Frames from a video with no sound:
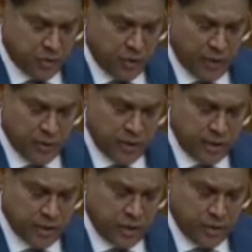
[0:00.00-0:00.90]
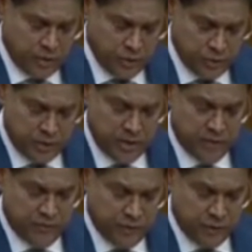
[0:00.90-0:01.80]
to educate our youth in the
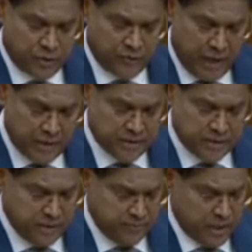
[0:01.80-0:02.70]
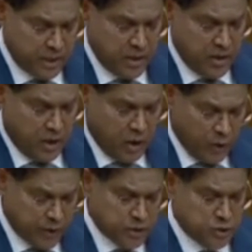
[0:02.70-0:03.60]
field of energy, how
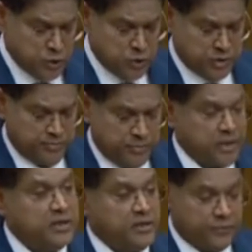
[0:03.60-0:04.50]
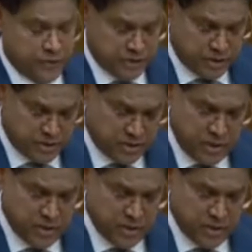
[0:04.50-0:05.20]
it is used in an efficient,